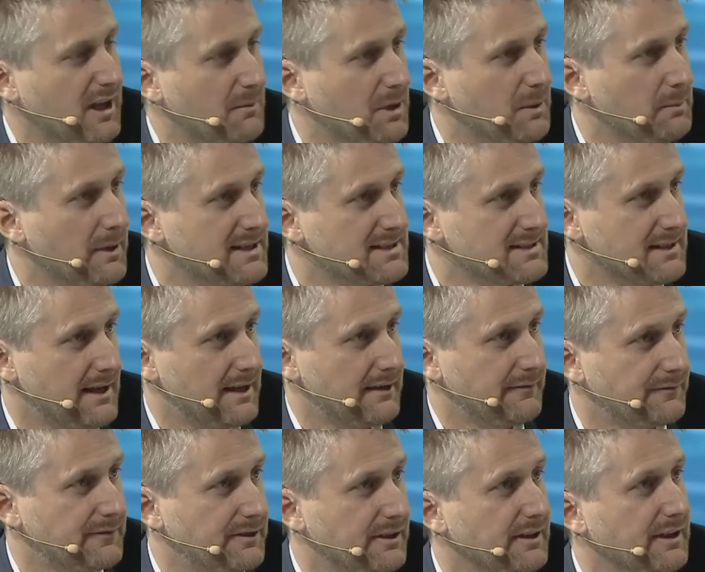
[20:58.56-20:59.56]
got a couple of minutes
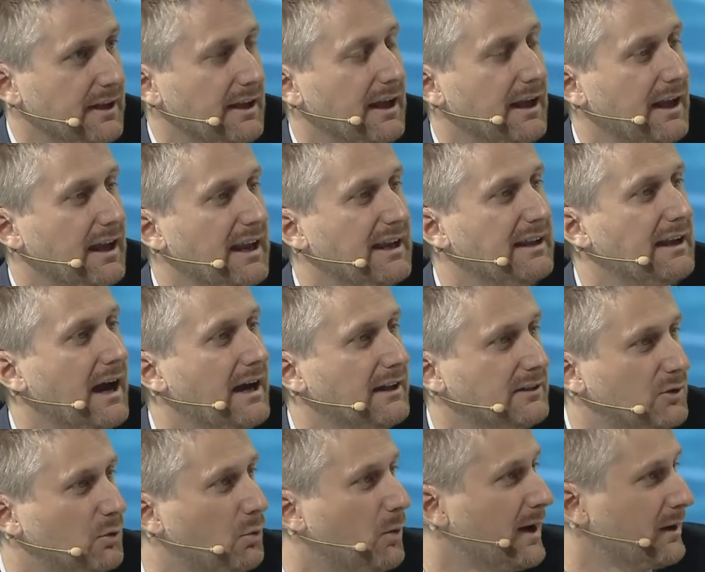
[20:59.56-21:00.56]
left. In
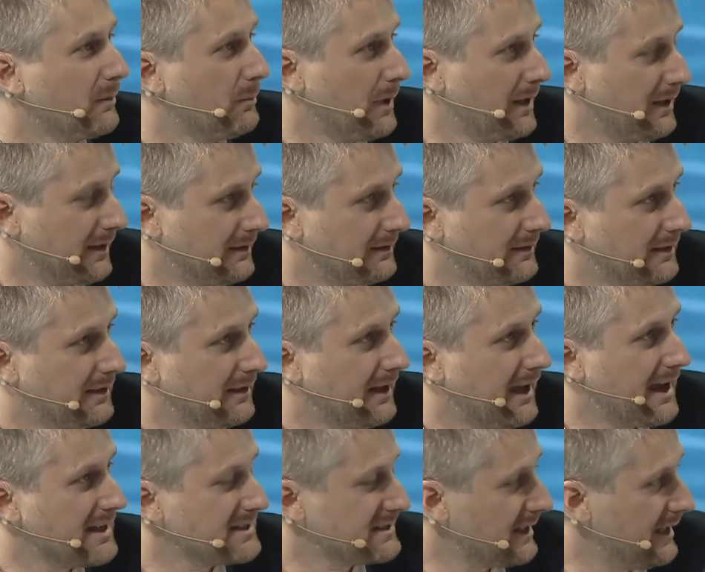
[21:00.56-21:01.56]
under 1 minute,
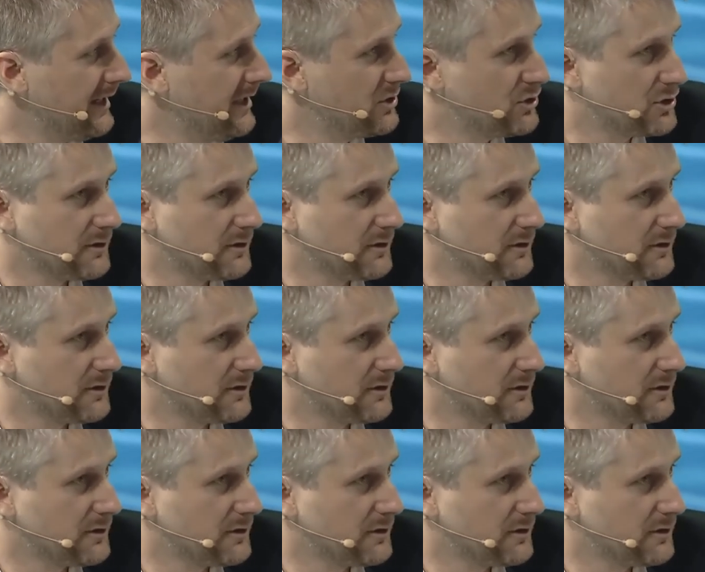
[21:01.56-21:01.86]
can I ask